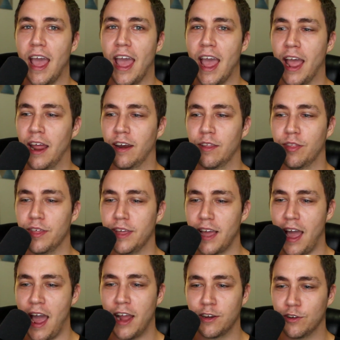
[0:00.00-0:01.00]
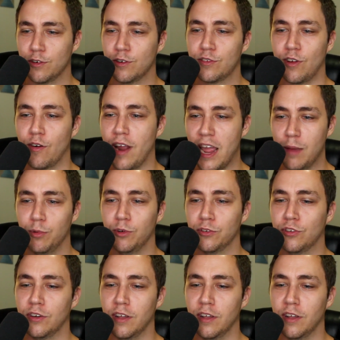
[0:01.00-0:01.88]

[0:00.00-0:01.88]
and the actors are able